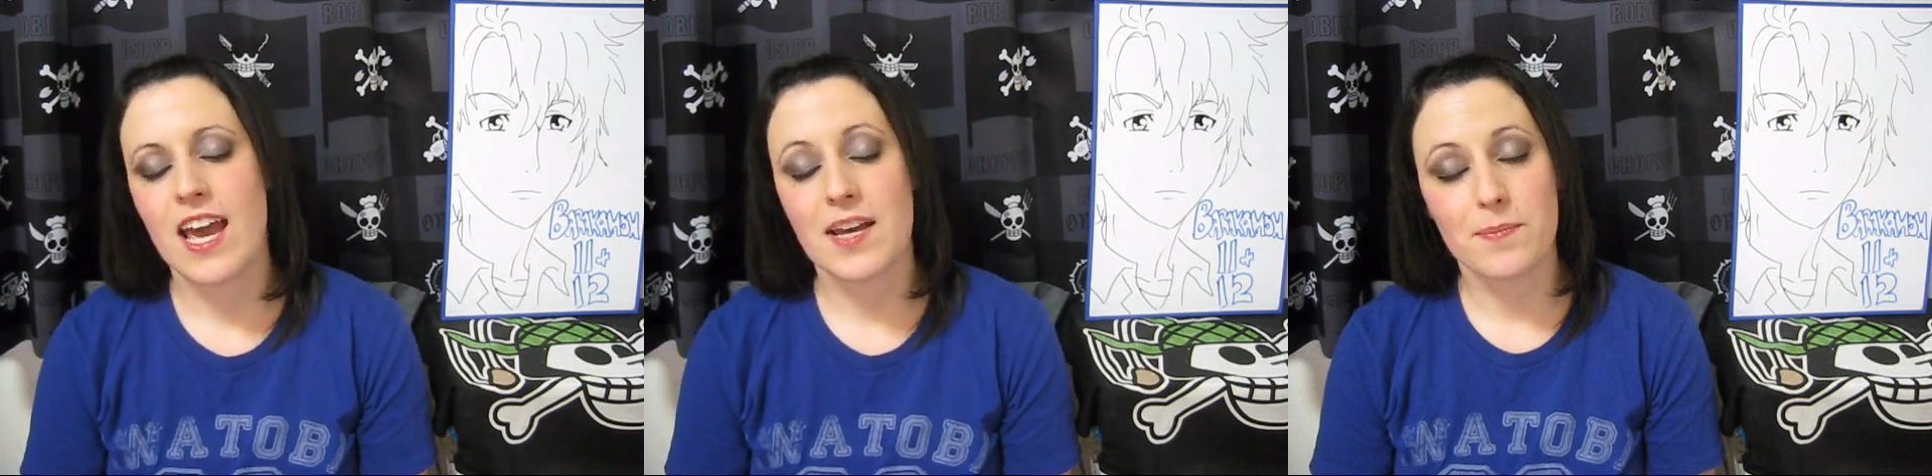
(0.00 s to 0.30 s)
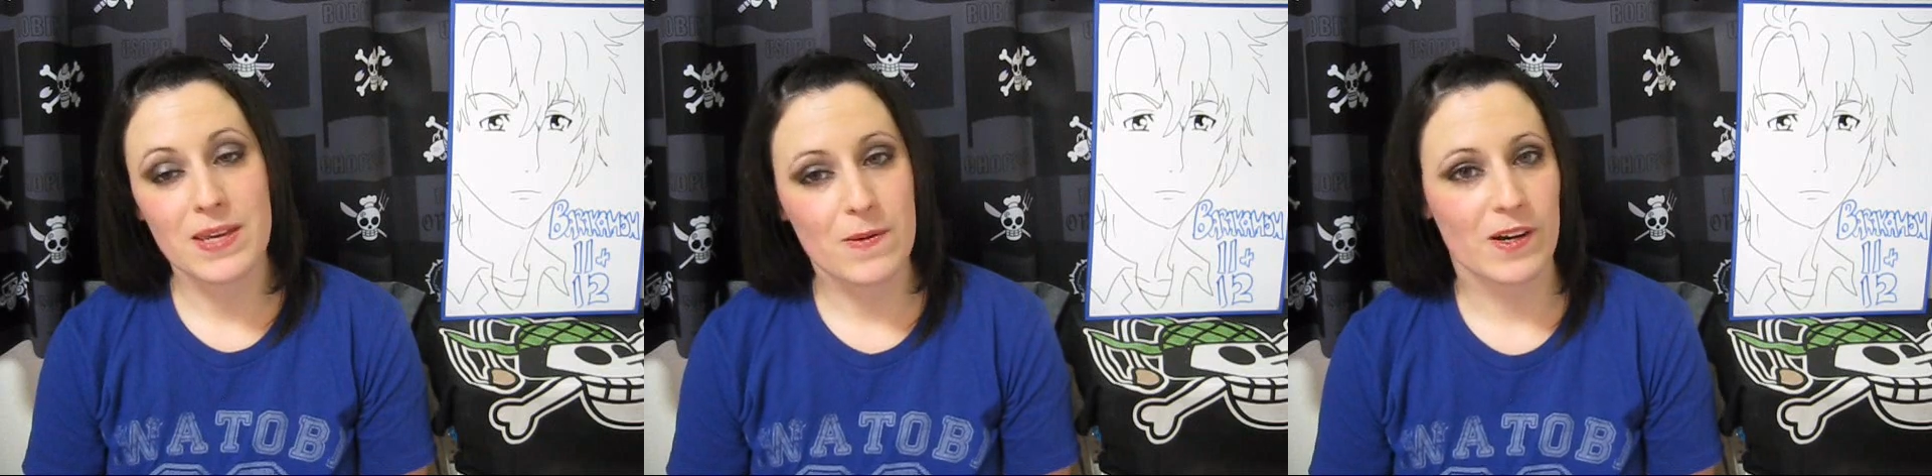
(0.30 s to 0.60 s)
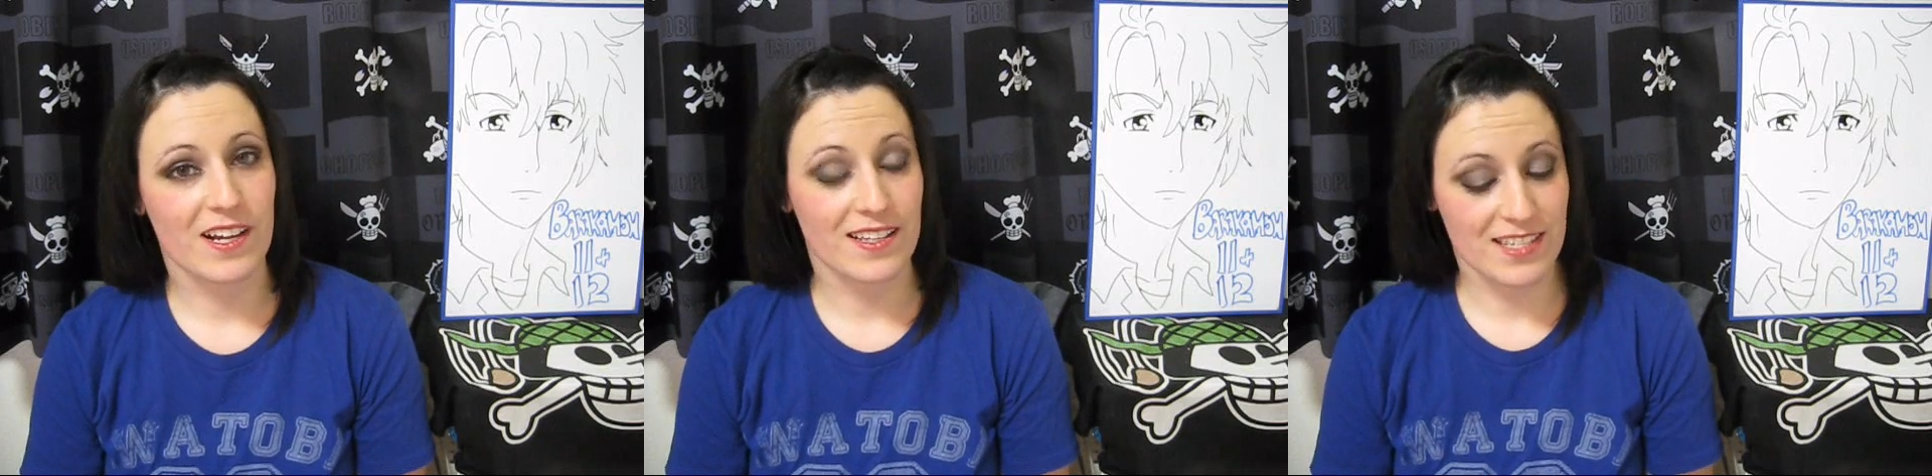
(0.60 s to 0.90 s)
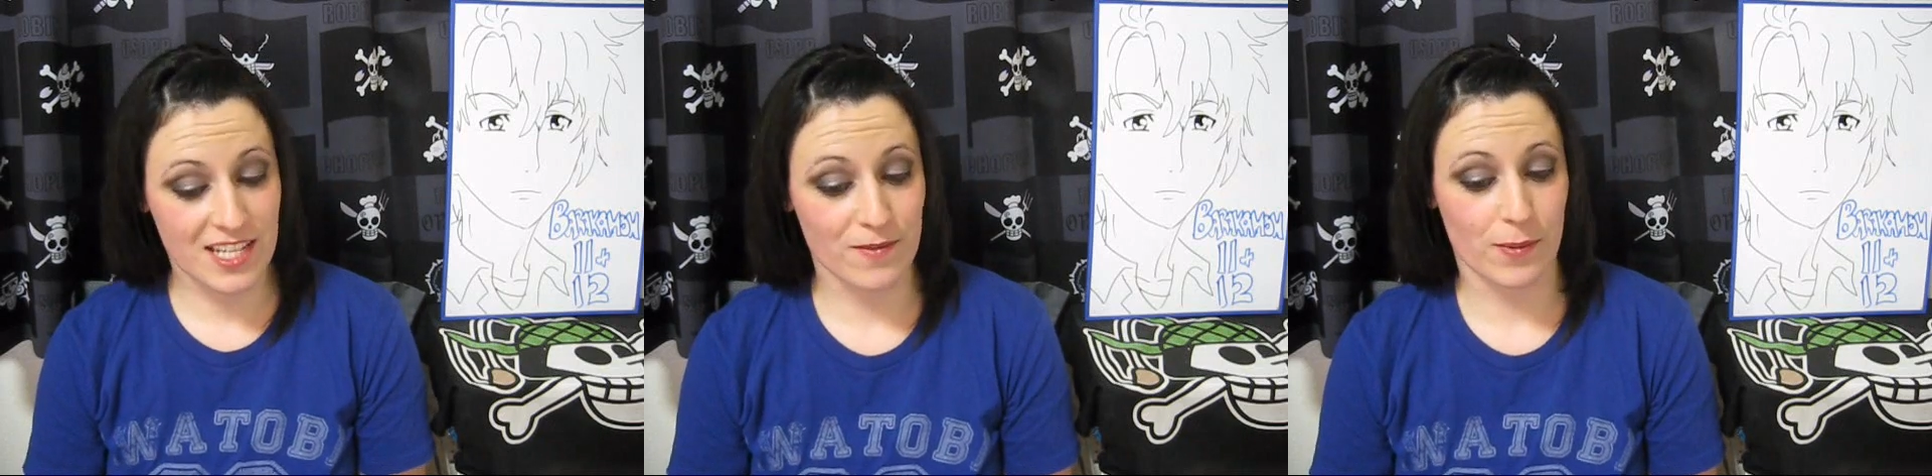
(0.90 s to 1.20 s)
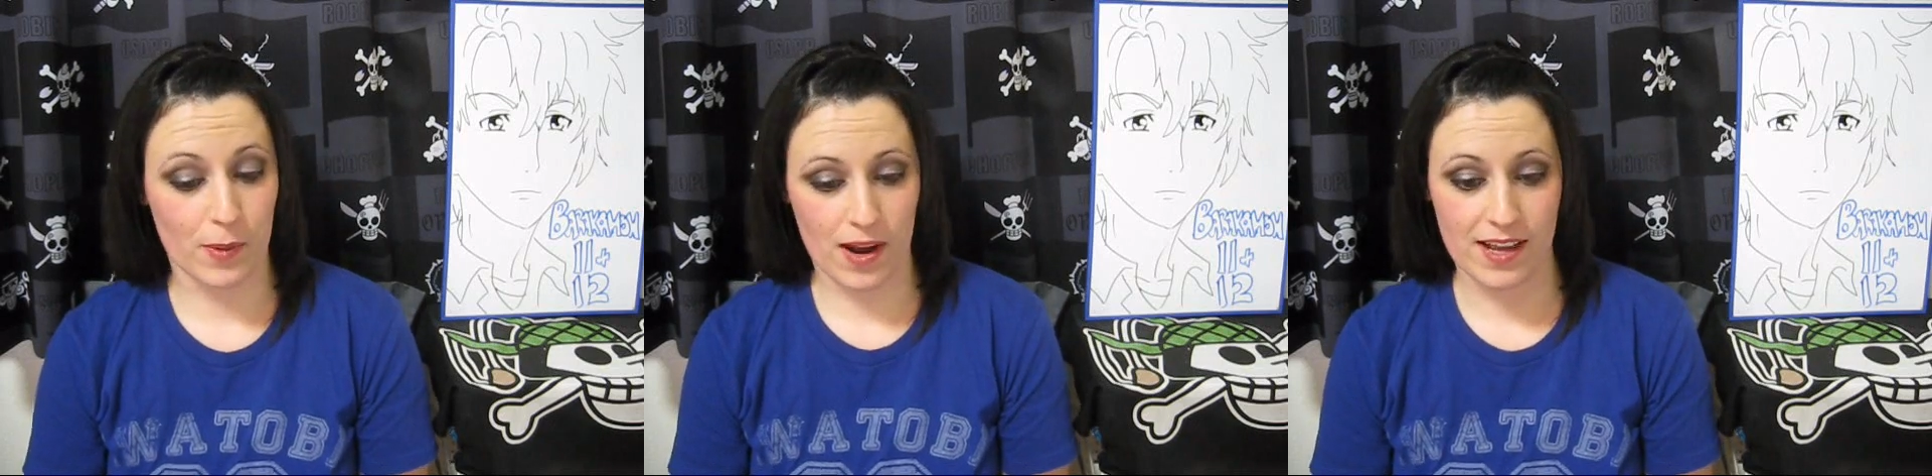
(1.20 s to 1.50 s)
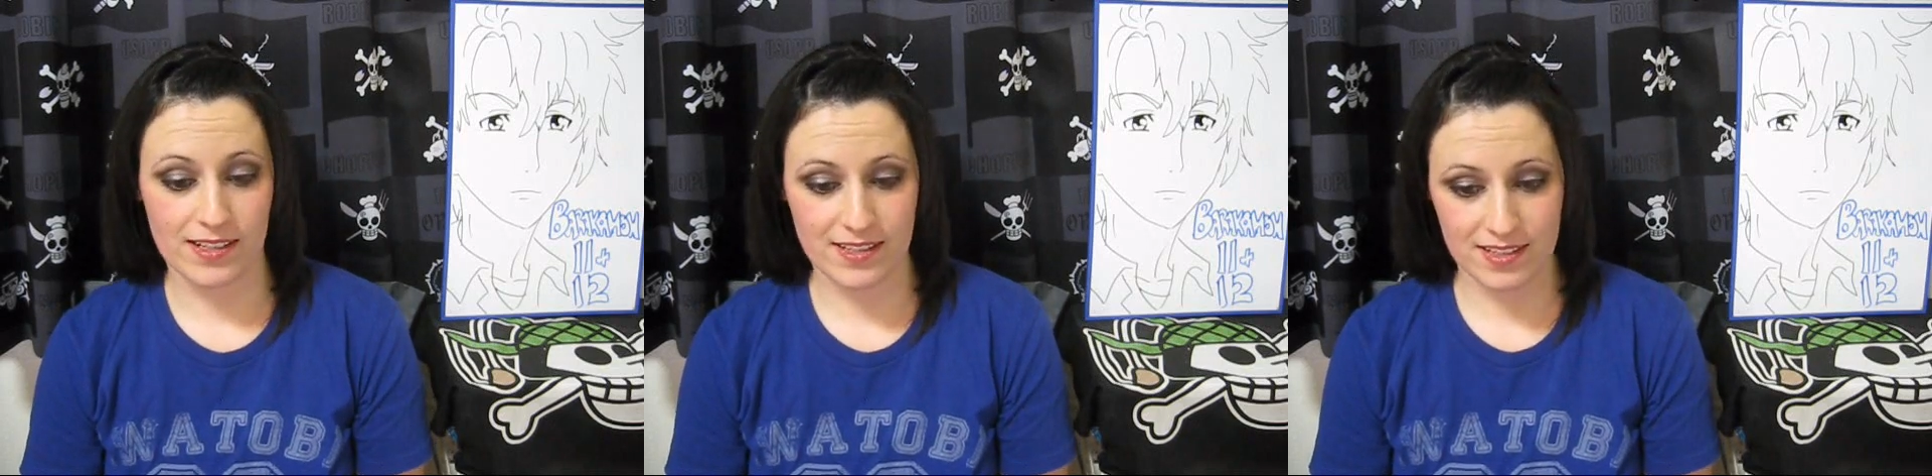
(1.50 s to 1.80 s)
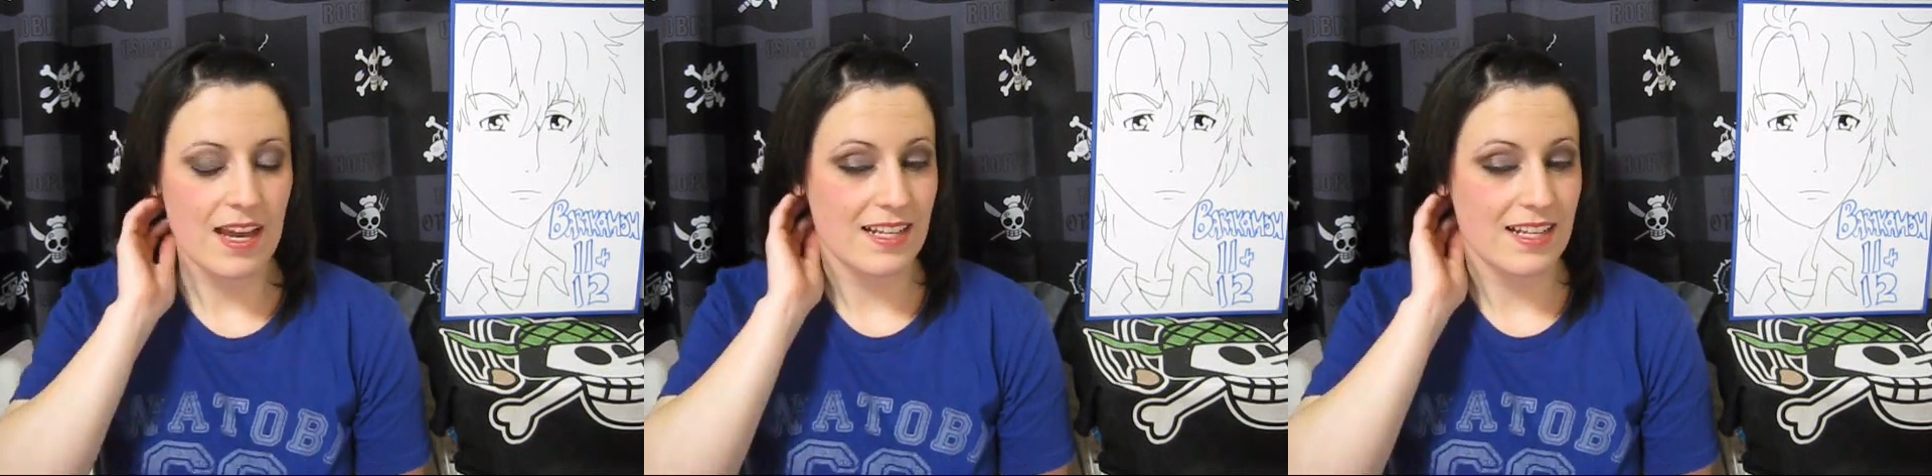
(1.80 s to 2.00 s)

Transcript: and Miwa got silver prize.